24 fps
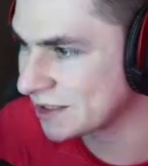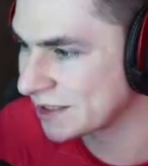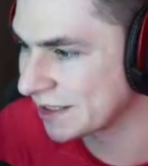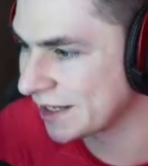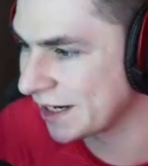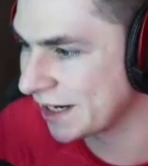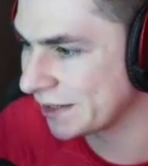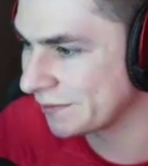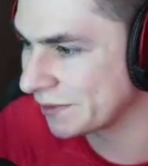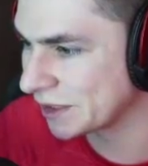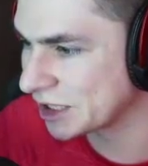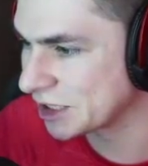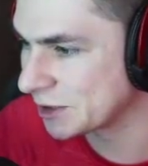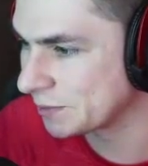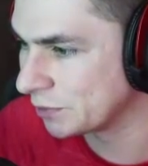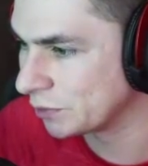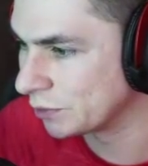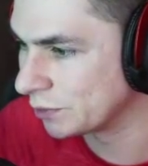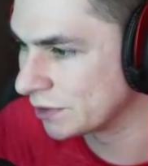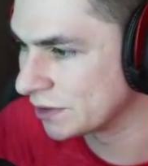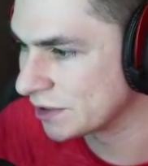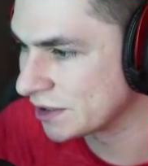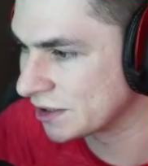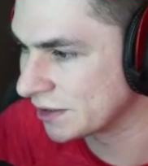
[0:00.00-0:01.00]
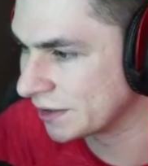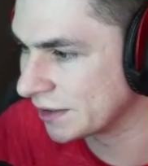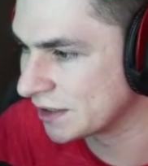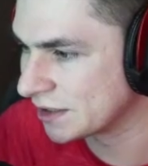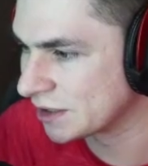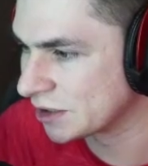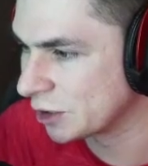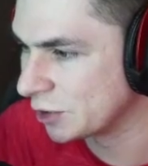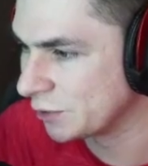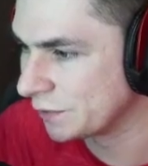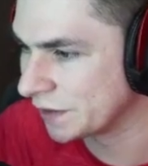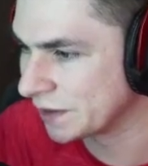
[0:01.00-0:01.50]
to kind of explore. So let's
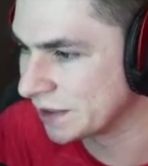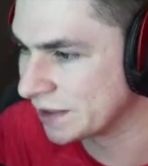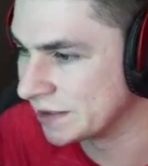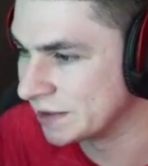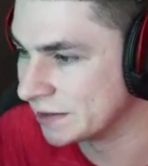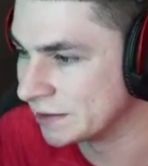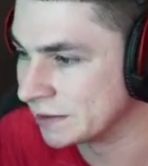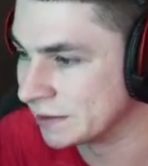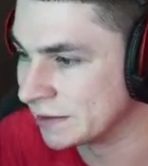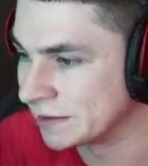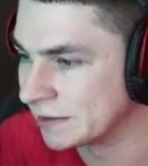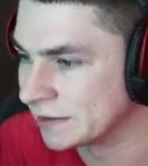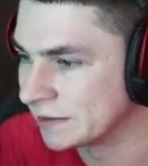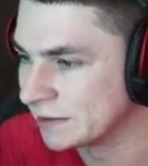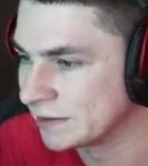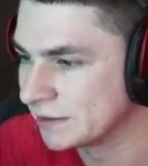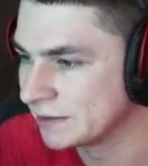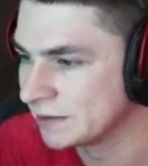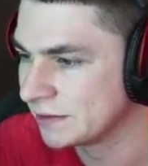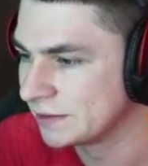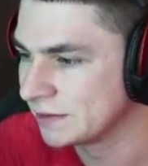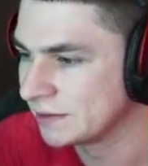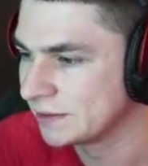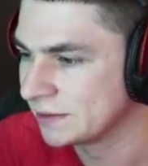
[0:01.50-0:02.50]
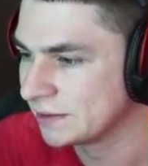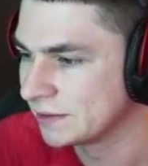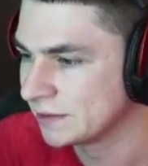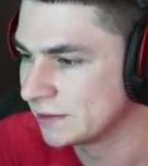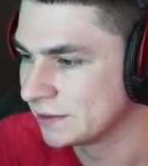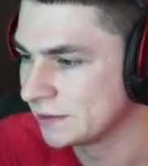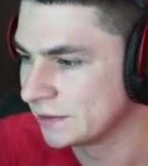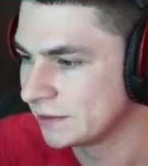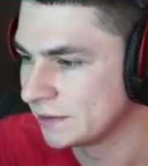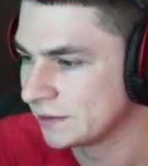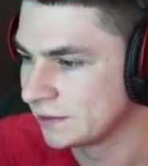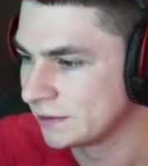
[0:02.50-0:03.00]
go over here
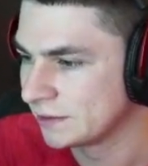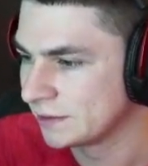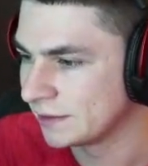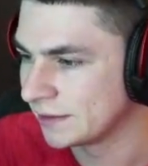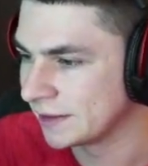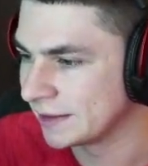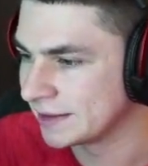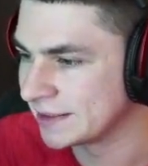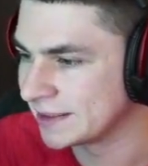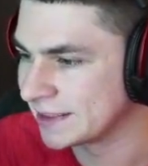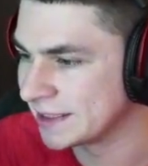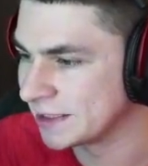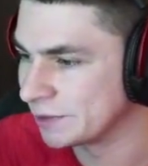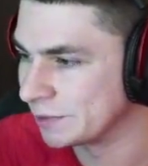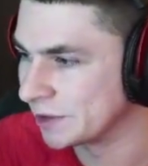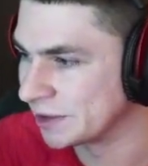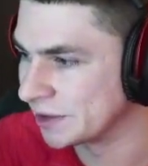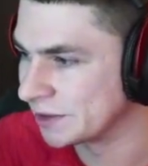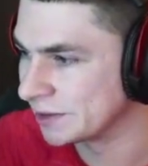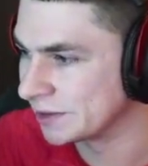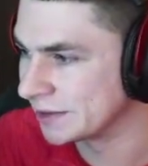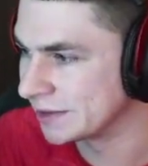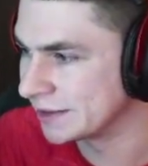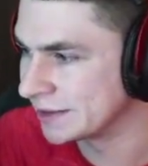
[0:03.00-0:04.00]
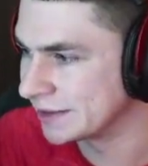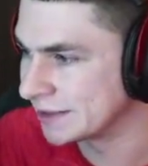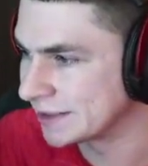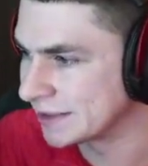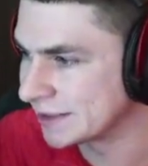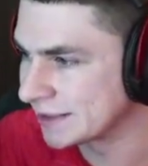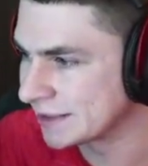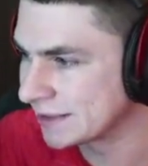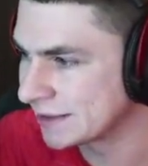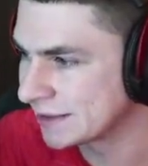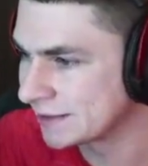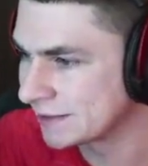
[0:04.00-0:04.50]
and see what there
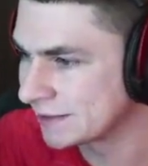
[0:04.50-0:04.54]
is.